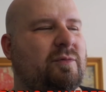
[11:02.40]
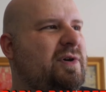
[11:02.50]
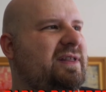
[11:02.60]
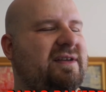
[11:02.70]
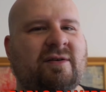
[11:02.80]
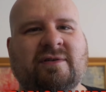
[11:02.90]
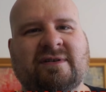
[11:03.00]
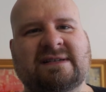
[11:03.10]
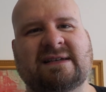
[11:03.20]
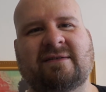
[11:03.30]
one of the
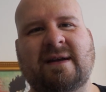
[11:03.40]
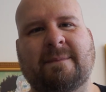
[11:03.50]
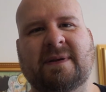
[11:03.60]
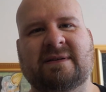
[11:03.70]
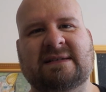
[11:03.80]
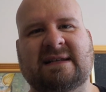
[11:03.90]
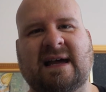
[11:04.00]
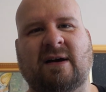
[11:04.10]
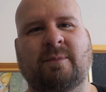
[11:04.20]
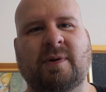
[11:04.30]
owners here at Pilsen
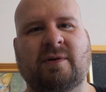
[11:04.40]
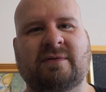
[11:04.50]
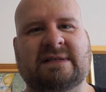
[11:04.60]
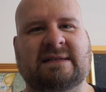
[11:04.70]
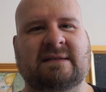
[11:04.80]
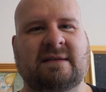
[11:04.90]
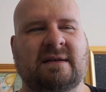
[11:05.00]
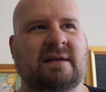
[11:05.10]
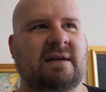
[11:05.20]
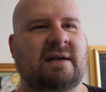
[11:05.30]
Out Post.
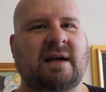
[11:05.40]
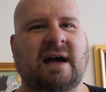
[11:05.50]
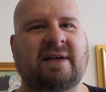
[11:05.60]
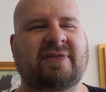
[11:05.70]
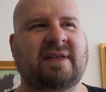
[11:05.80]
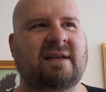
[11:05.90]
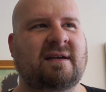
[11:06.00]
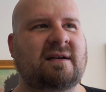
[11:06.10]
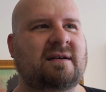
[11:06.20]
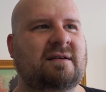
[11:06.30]
I
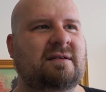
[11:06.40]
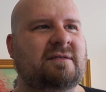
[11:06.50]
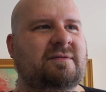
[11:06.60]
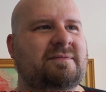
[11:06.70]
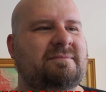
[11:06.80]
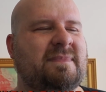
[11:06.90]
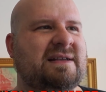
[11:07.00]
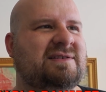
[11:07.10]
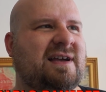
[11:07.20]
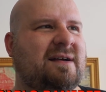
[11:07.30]
think
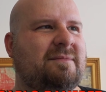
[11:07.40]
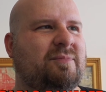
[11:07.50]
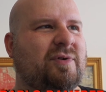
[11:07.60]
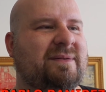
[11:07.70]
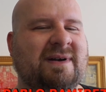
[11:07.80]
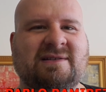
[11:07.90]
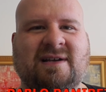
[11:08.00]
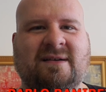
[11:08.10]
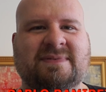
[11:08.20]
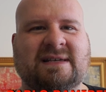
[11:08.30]
one of my
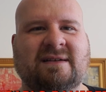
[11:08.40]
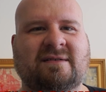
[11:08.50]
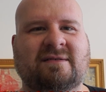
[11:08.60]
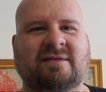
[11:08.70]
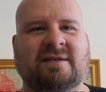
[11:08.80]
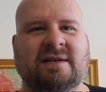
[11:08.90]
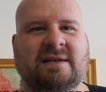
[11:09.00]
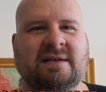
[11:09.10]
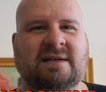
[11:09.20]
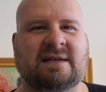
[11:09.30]
jobs here
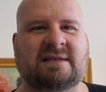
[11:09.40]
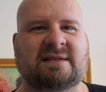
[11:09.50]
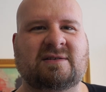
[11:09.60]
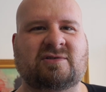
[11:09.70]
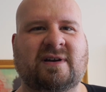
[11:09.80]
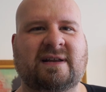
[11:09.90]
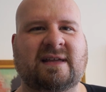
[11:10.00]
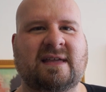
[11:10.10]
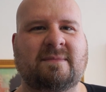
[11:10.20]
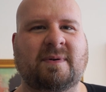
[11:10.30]
is to try to
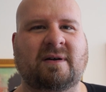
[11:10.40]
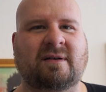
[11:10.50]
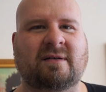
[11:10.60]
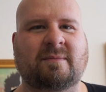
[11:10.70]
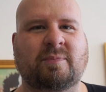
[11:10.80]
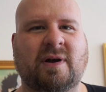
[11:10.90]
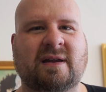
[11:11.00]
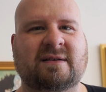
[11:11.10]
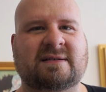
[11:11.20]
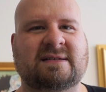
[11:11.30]
keep our
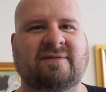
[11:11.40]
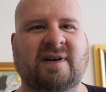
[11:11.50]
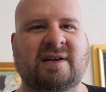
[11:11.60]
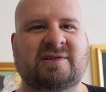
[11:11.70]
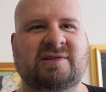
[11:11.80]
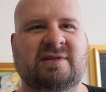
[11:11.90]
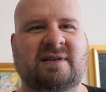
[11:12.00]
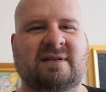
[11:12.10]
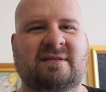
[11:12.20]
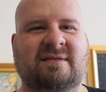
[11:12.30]
products fresh
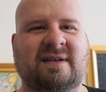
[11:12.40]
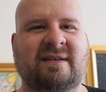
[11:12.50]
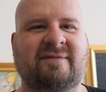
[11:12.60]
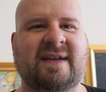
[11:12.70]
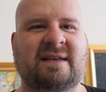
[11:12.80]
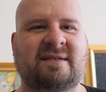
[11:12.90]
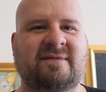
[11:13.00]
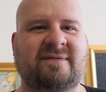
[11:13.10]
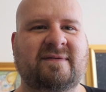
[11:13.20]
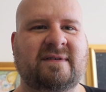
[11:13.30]
and
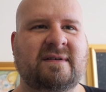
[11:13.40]
innovative.